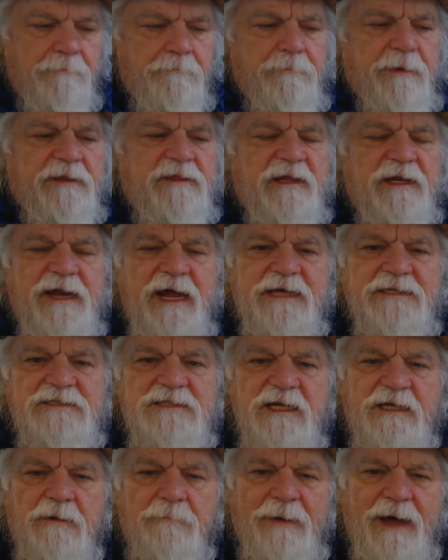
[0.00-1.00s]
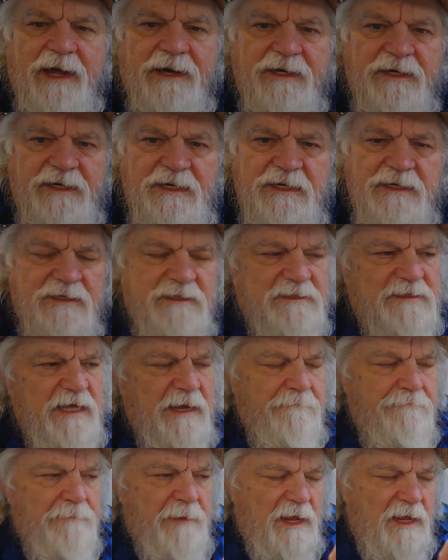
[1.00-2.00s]
but the nice thing about it is,
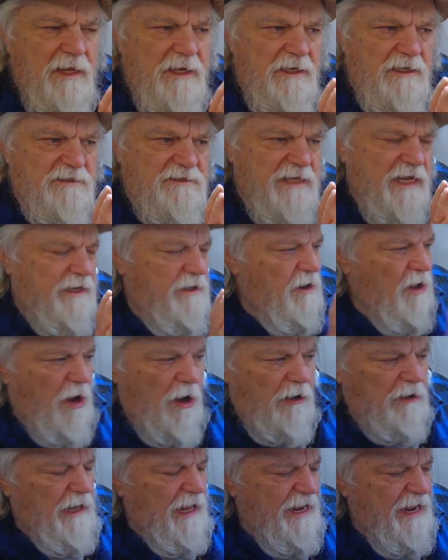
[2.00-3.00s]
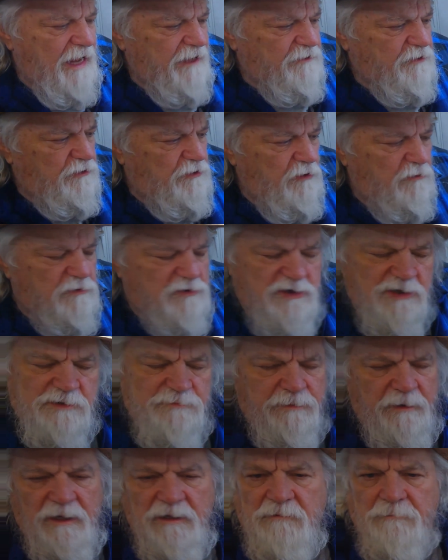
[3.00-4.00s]
is that all I had to do was just
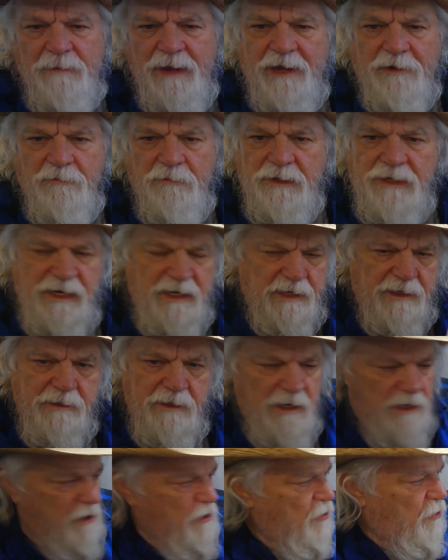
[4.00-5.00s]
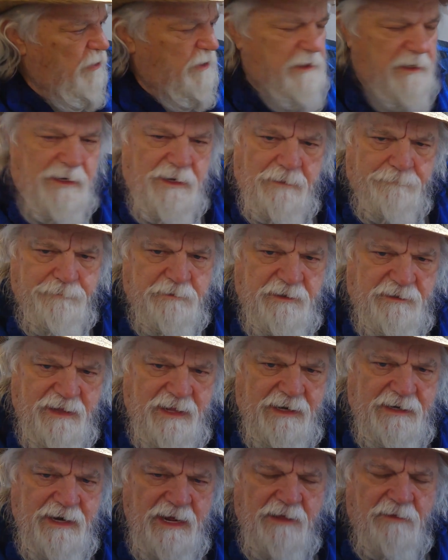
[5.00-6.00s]
plug a battery in, hook it up to
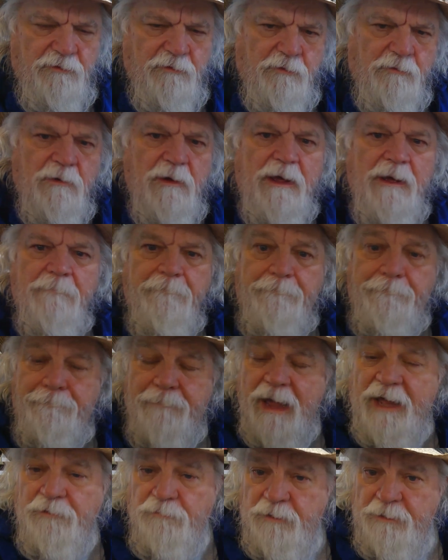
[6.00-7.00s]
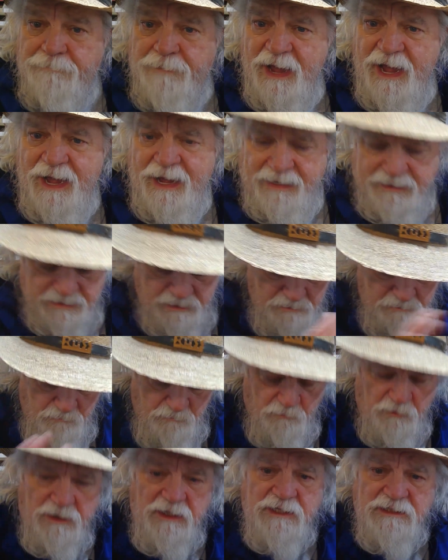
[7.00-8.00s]
that other battery pack,
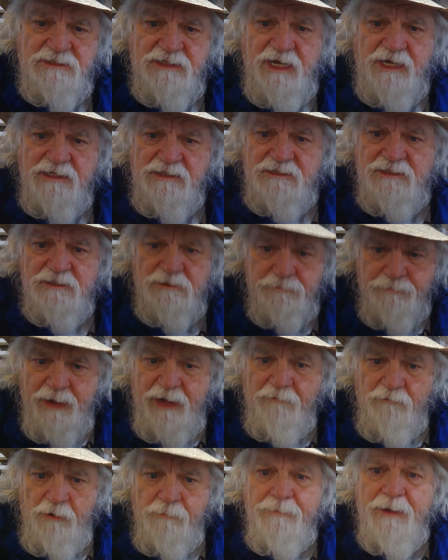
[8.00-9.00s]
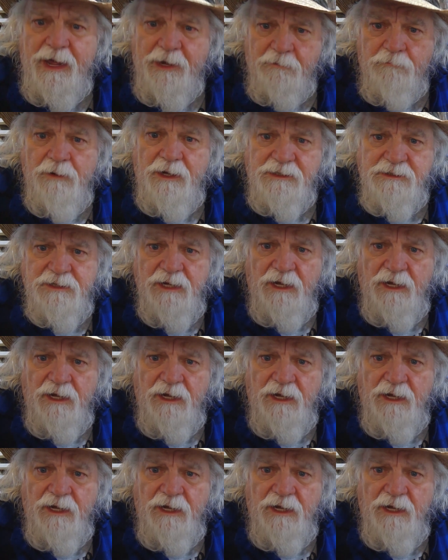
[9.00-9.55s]
in this case, this battery pack right